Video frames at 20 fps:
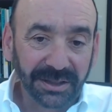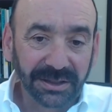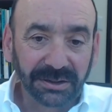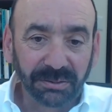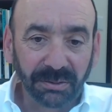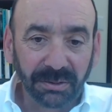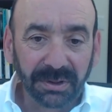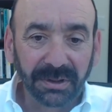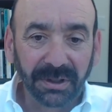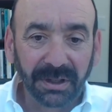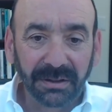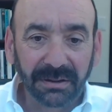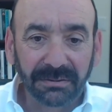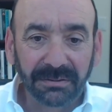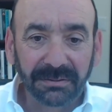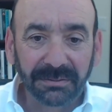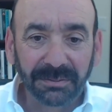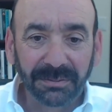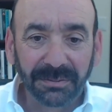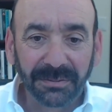as uh,
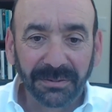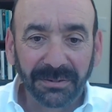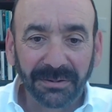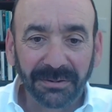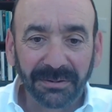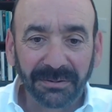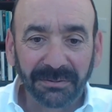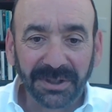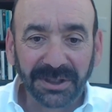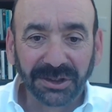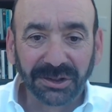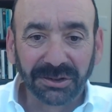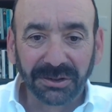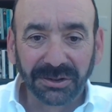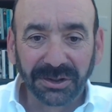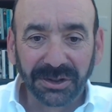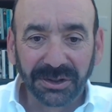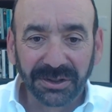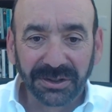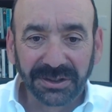
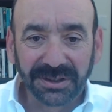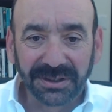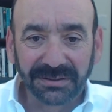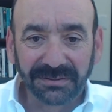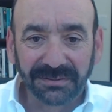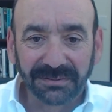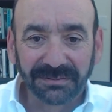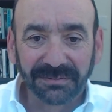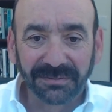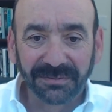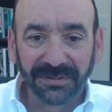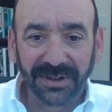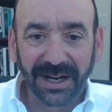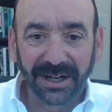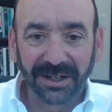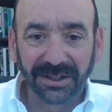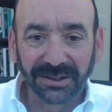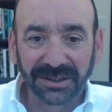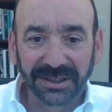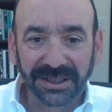researchers and
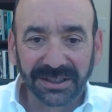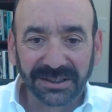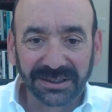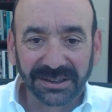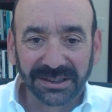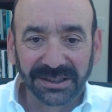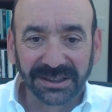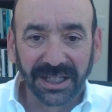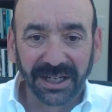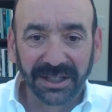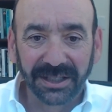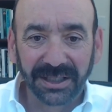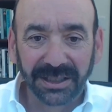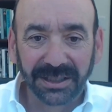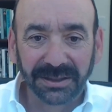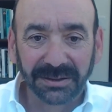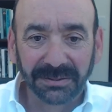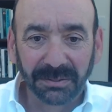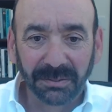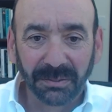faculty and
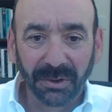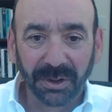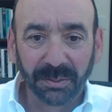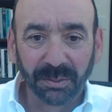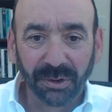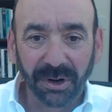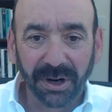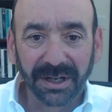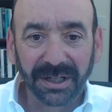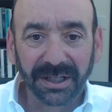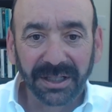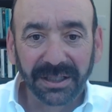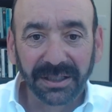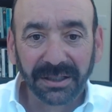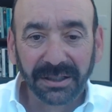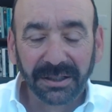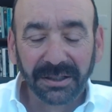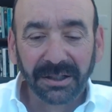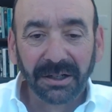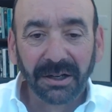society more
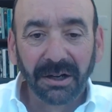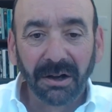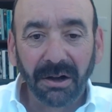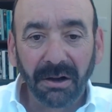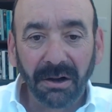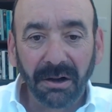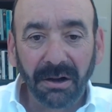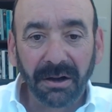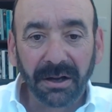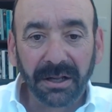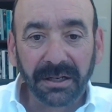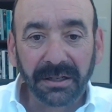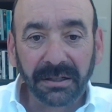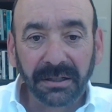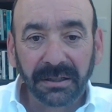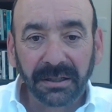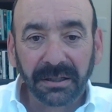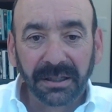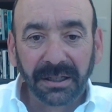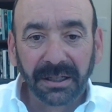broadly on
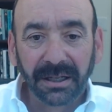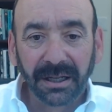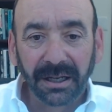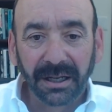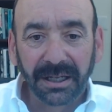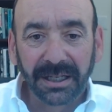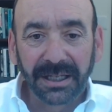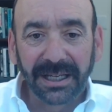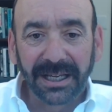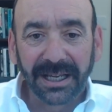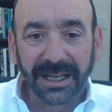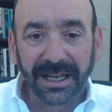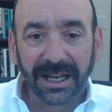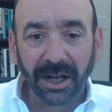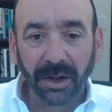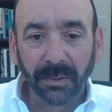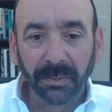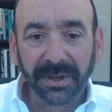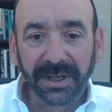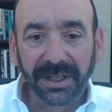
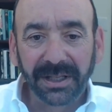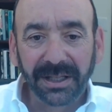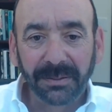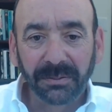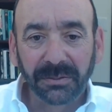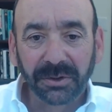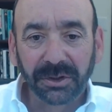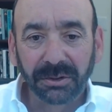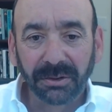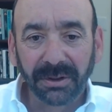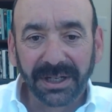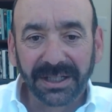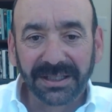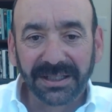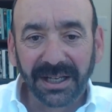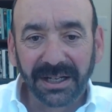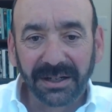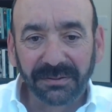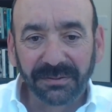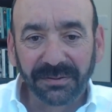helping them to
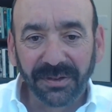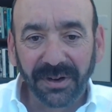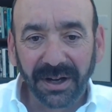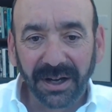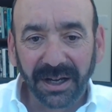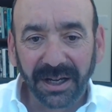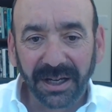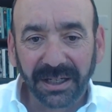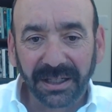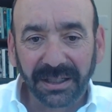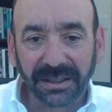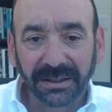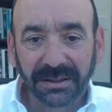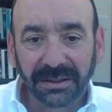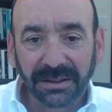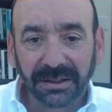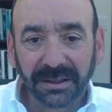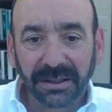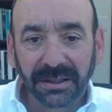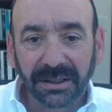identify
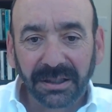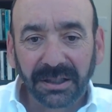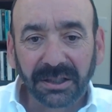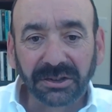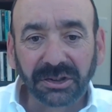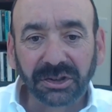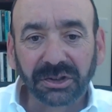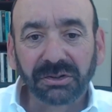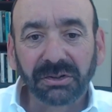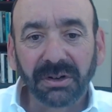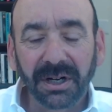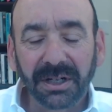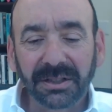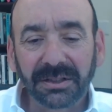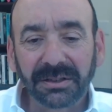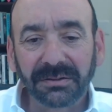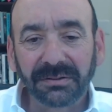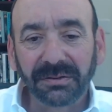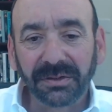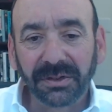
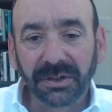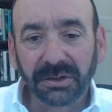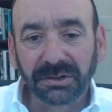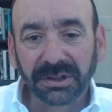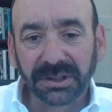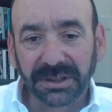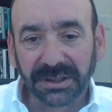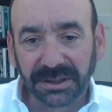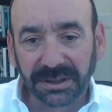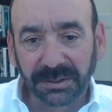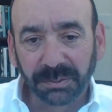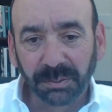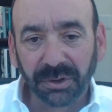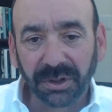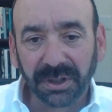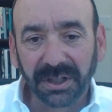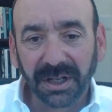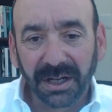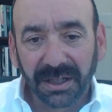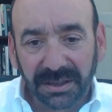constructive uses,
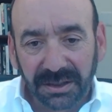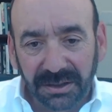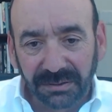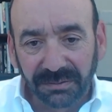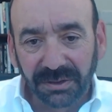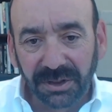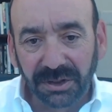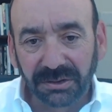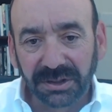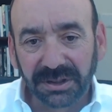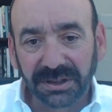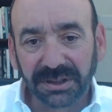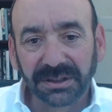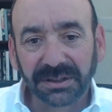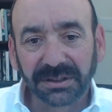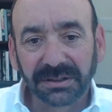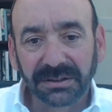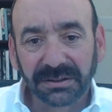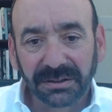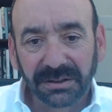productive
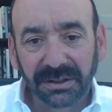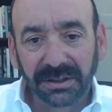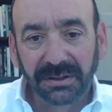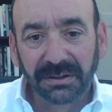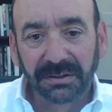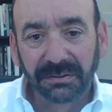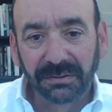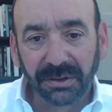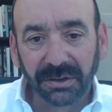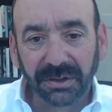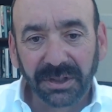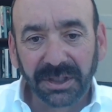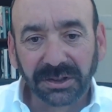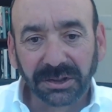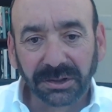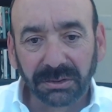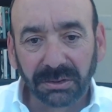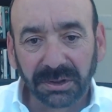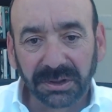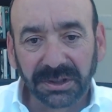uses for
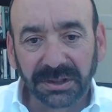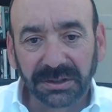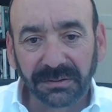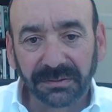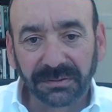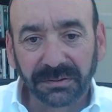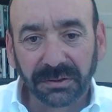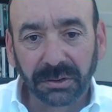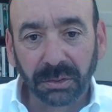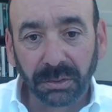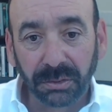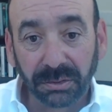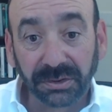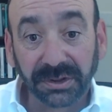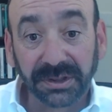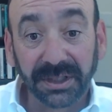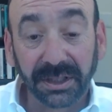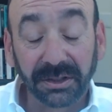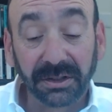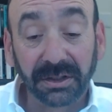these sorts of
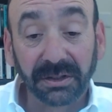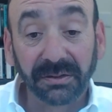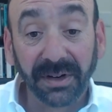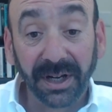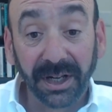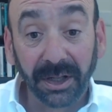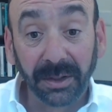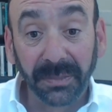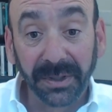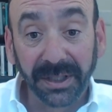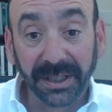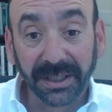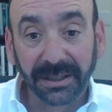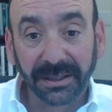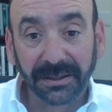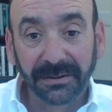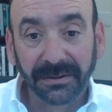tools that are developing.